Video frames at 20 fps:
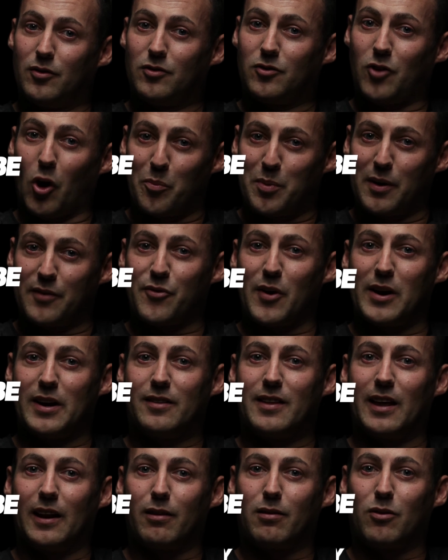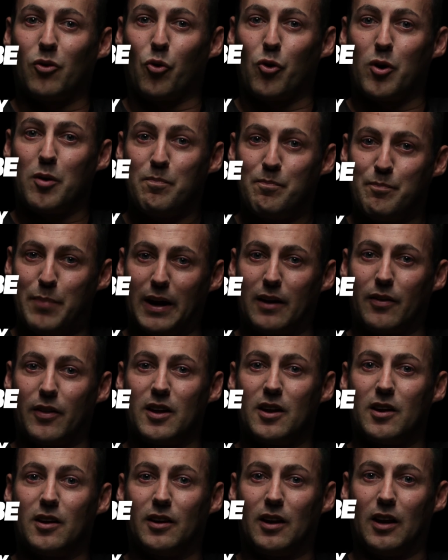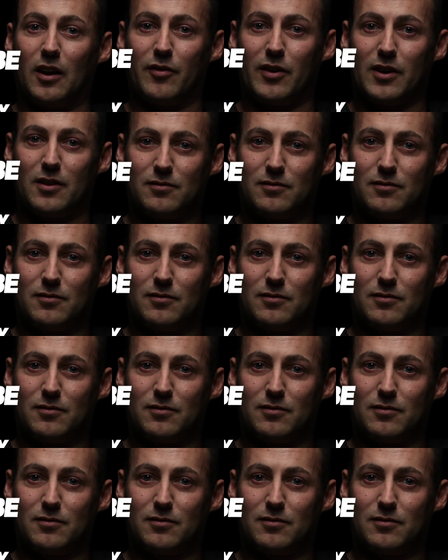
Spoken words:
don't be afraid to tell a story bigger than you can deliver.